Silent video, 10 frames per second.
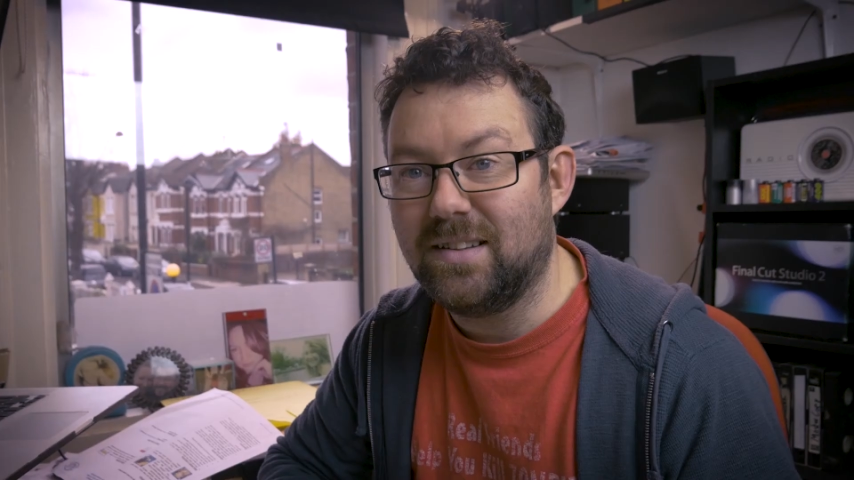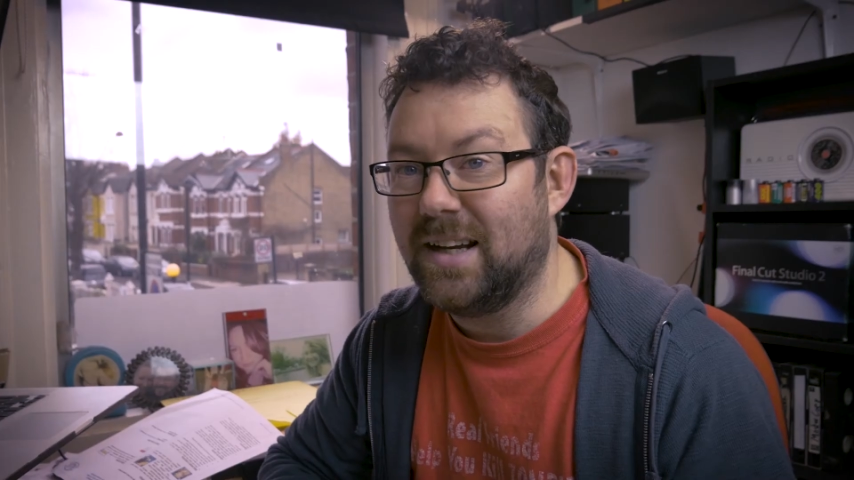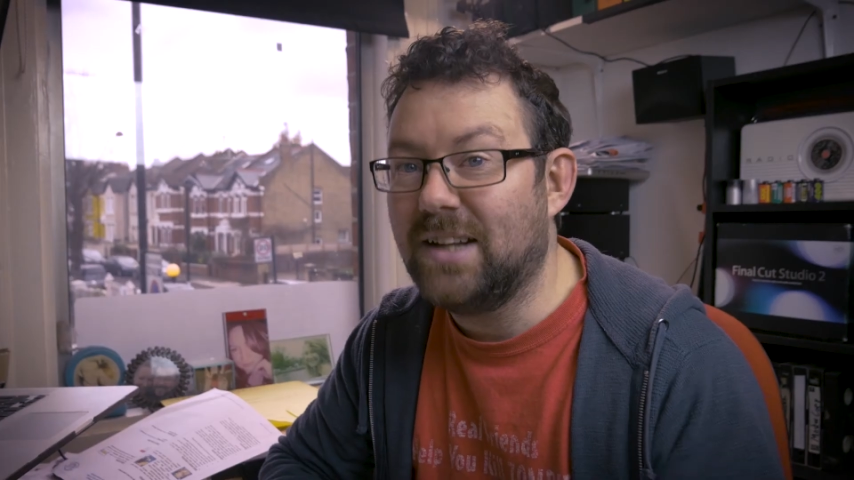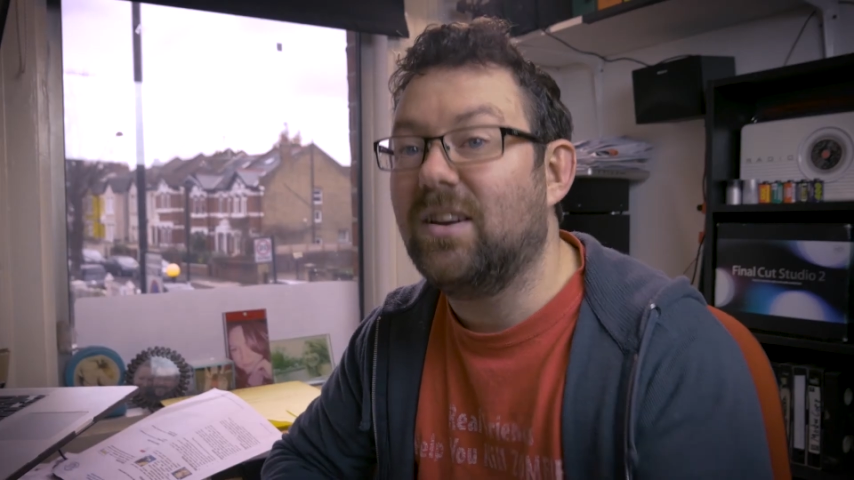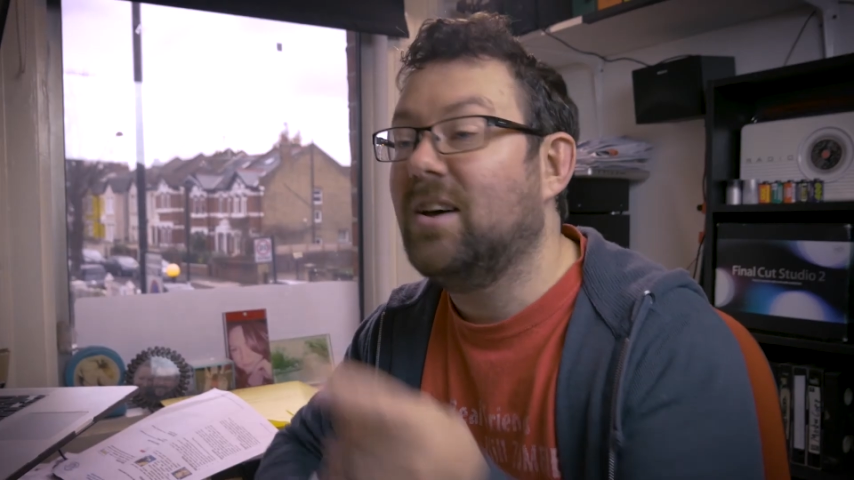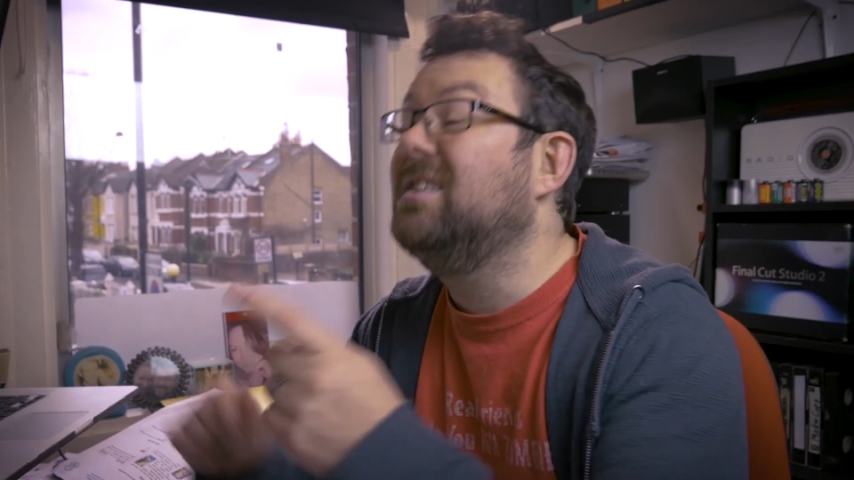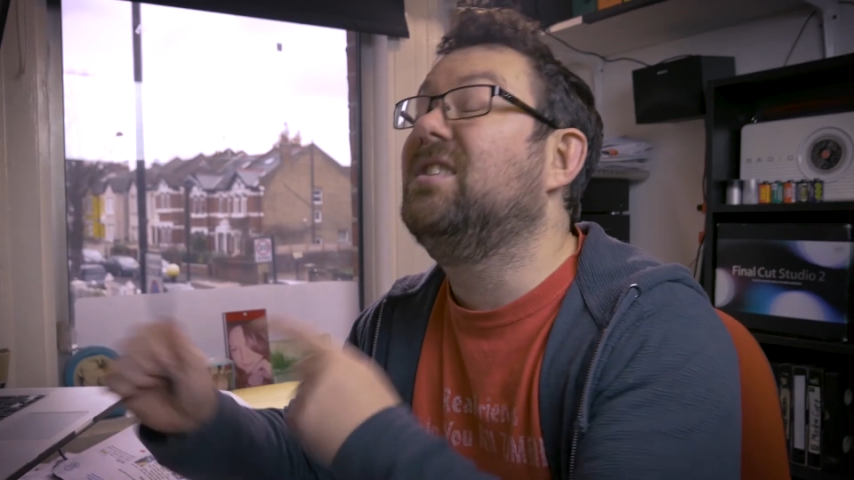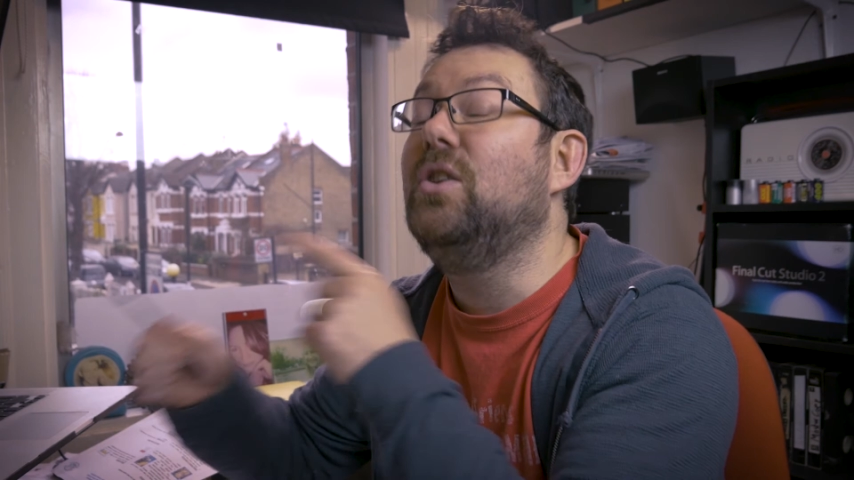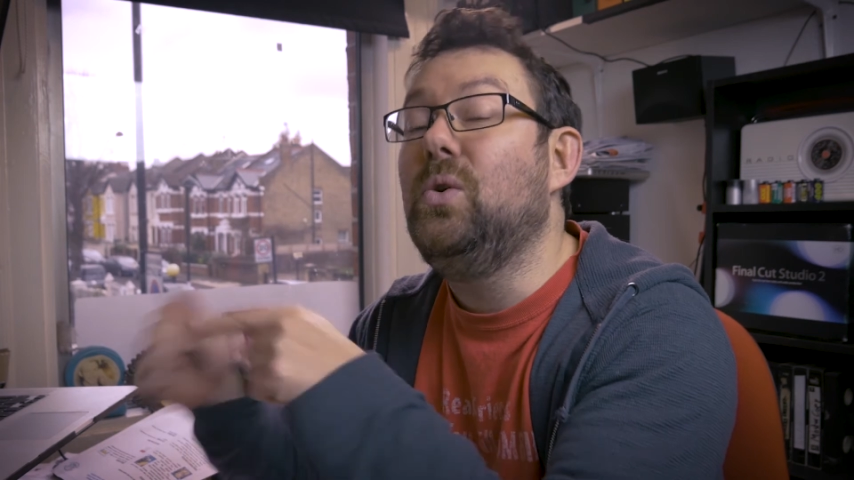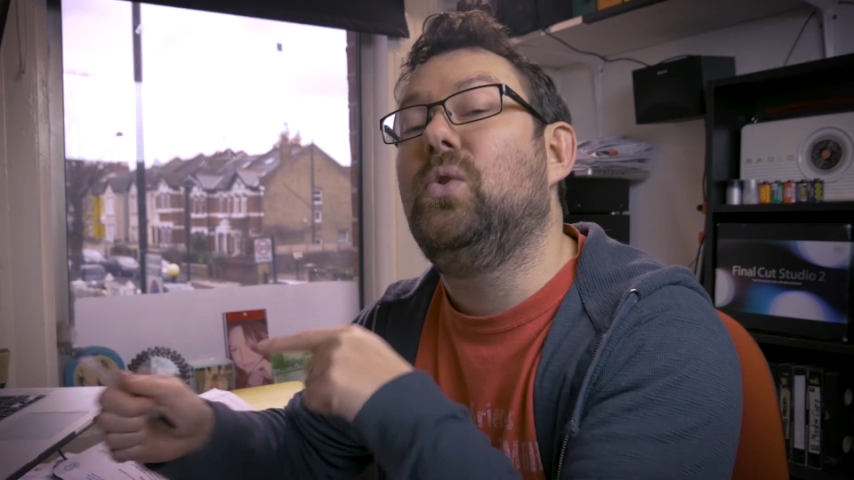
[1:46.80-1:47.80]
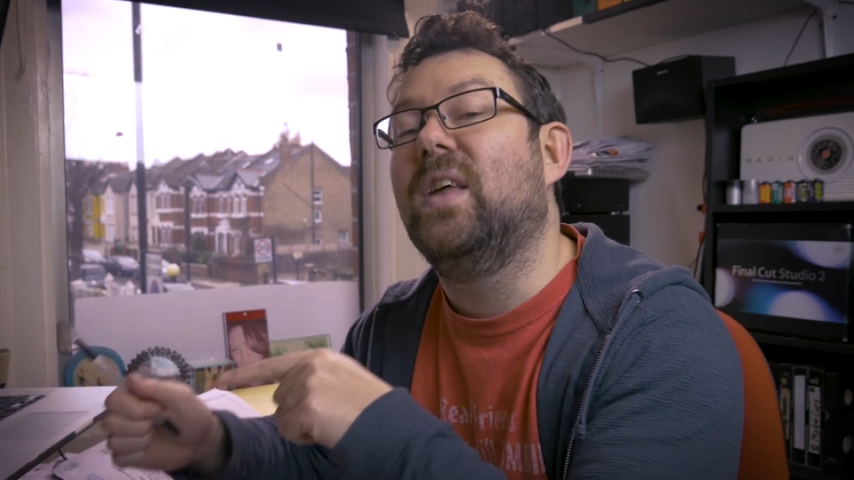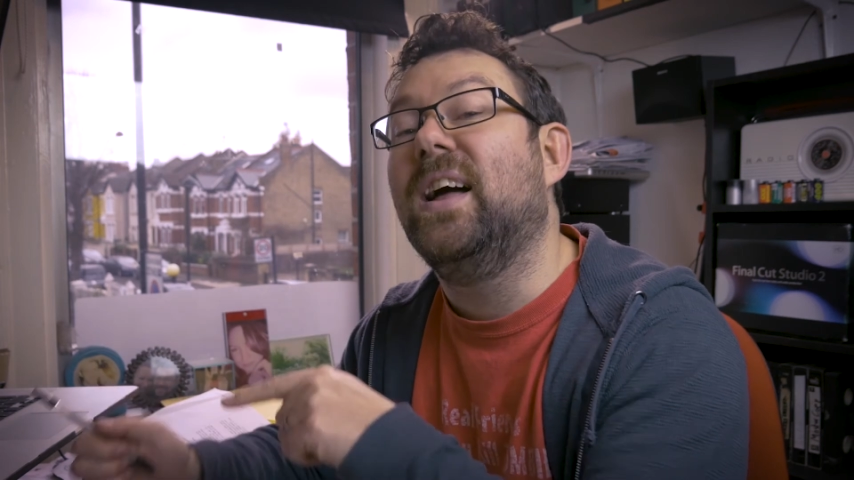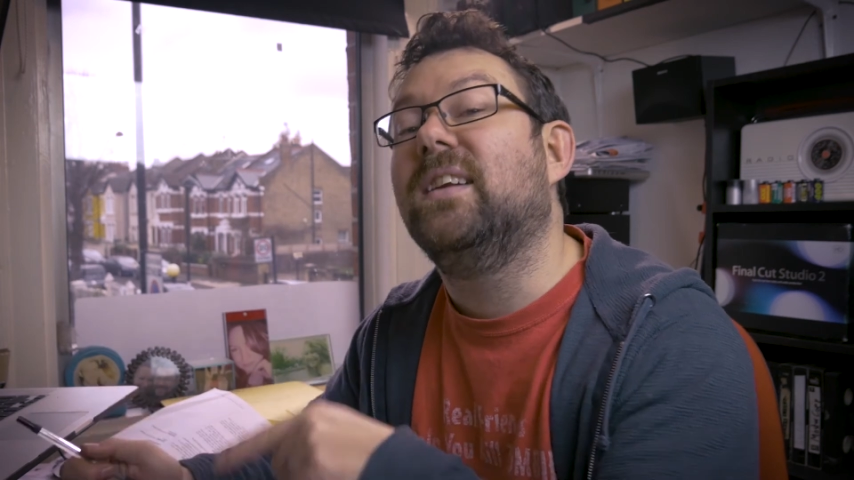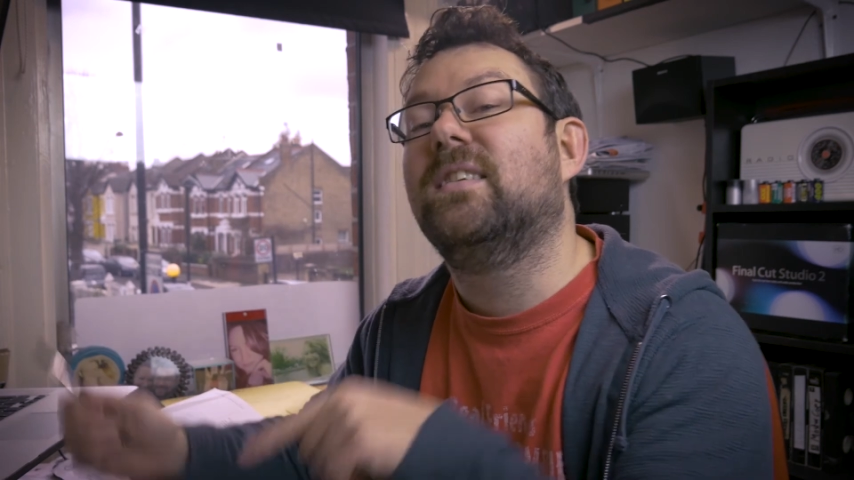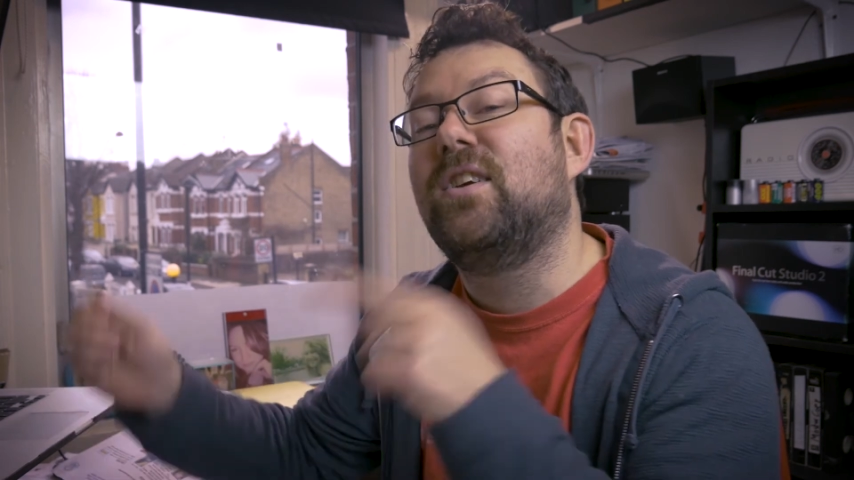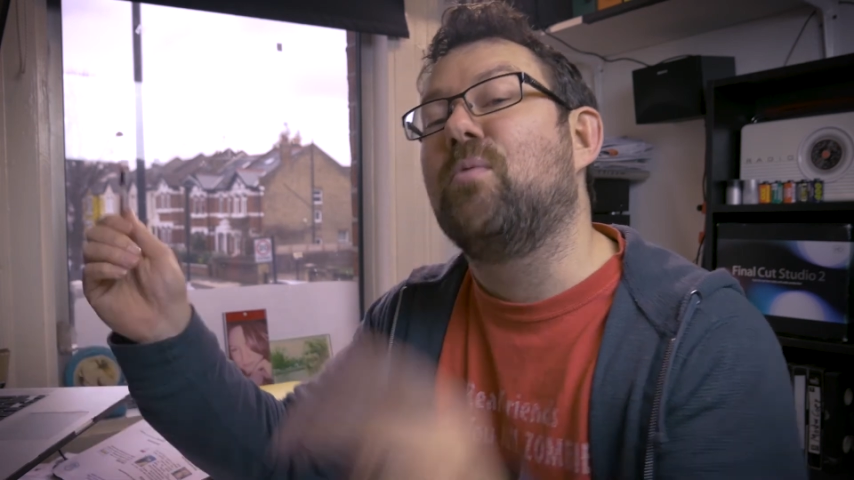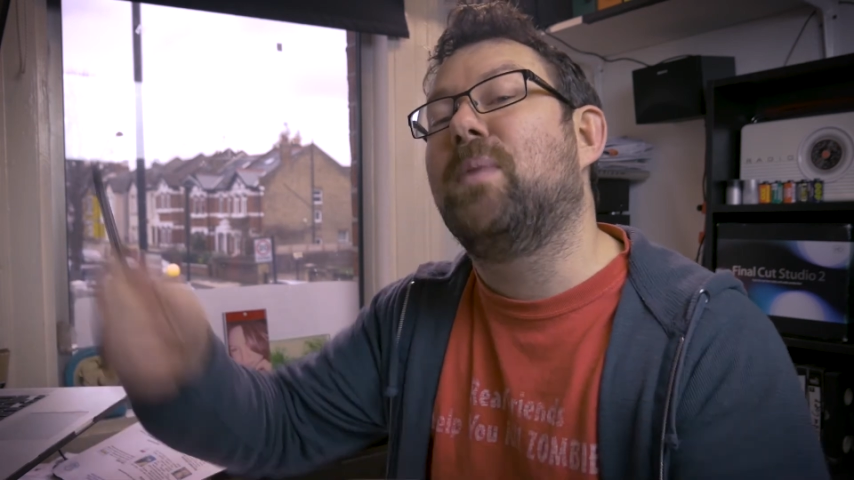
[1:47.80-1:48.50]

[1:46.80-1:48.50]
I had to undo that to go